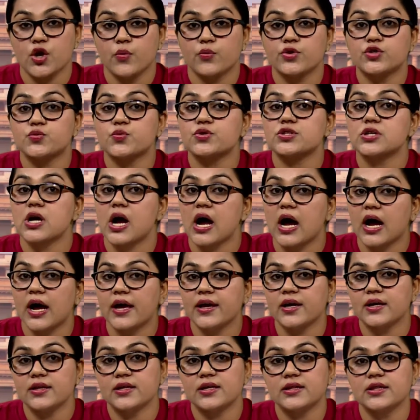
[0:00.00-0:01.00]
which was
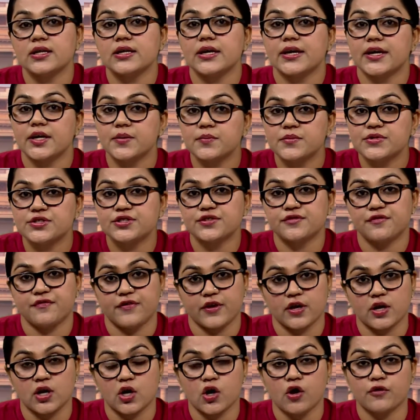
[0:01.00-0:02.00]
higher than the admitted
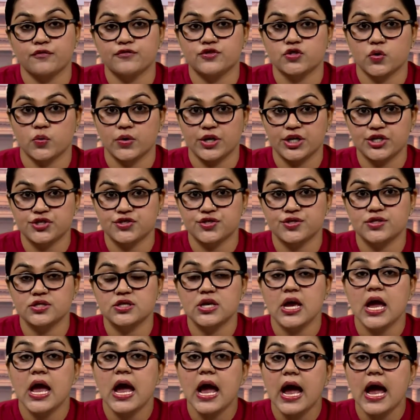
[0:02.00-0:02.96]
figure of donations